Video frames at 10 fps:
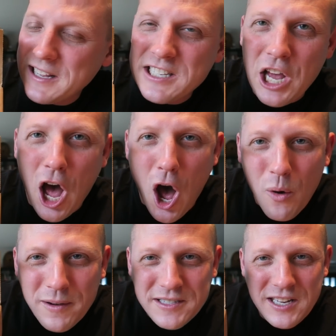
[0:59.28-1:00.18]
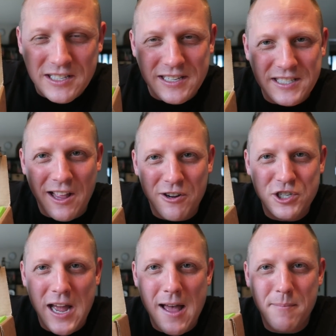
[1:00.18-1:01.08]
Lisa always does a stellar
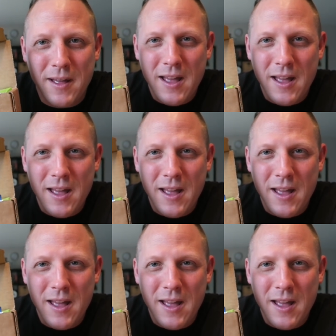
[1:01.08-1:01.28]
job